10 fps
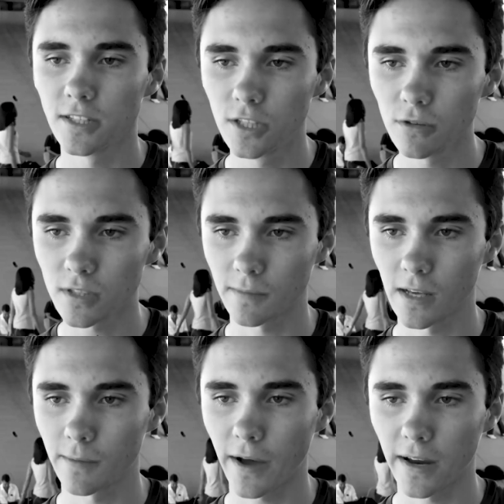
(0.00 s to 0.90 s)
and do
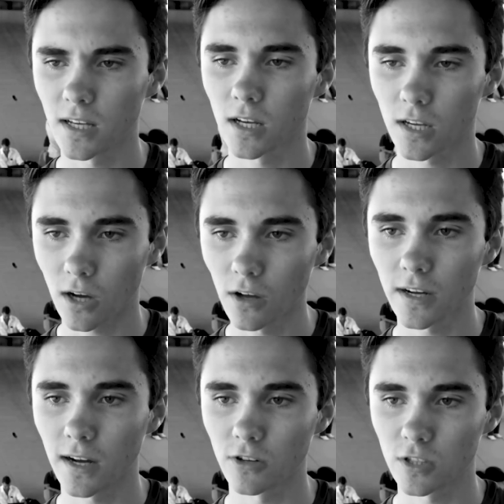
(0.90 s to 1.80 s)
something about it. Call
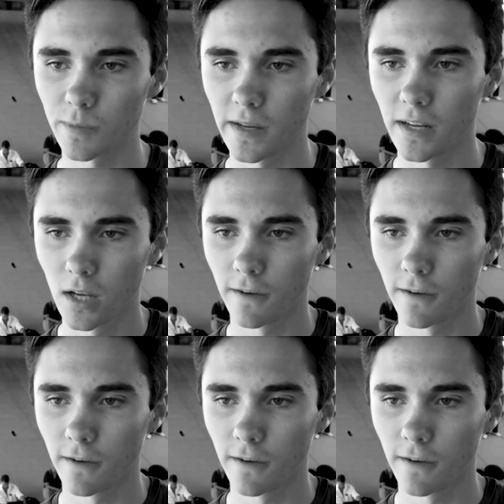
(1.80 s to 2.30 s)
your congressman.